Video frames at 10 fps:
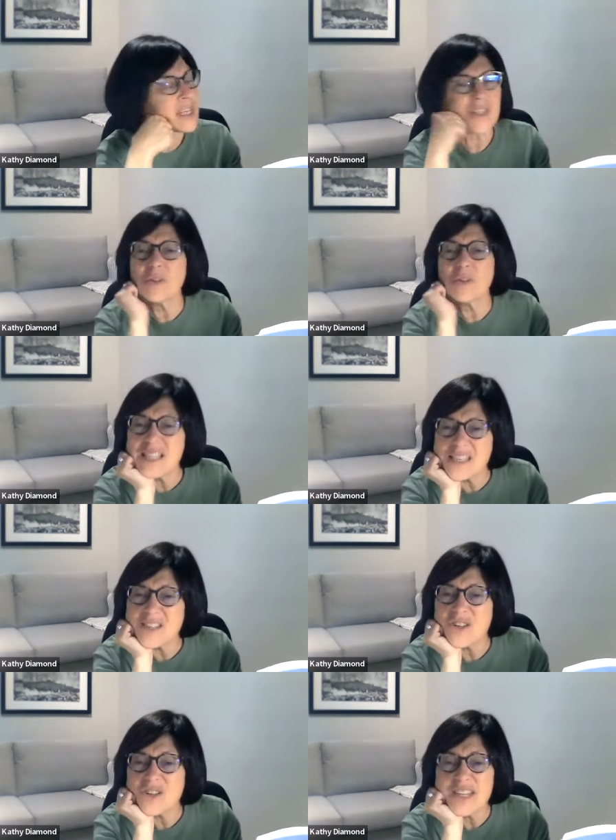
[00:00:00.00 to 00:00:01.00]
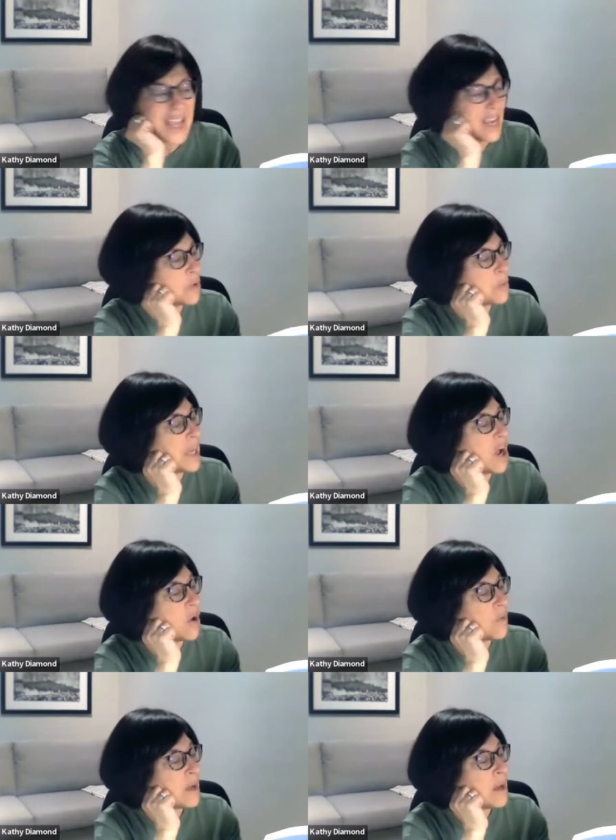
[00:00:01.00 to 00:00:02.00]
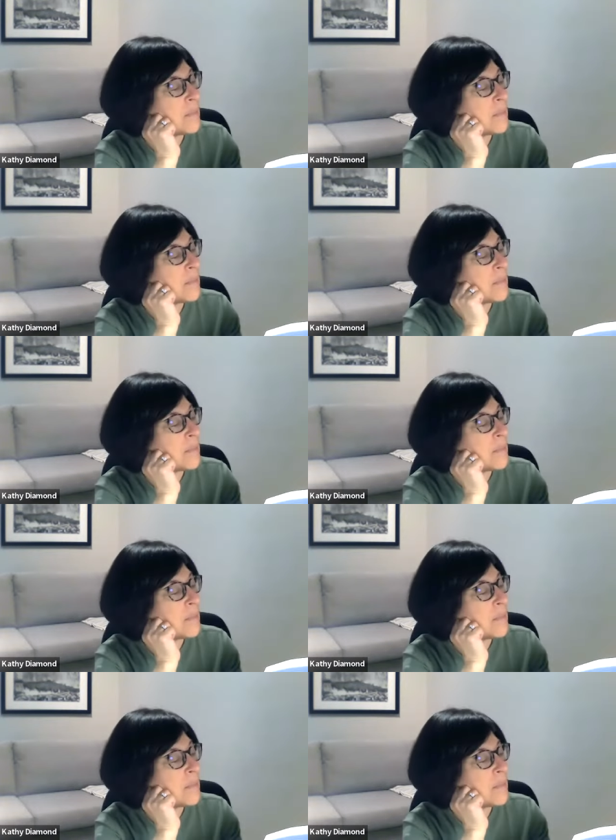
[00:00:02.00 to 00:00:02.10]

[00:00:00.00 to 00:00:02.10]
So, listeners, here we go.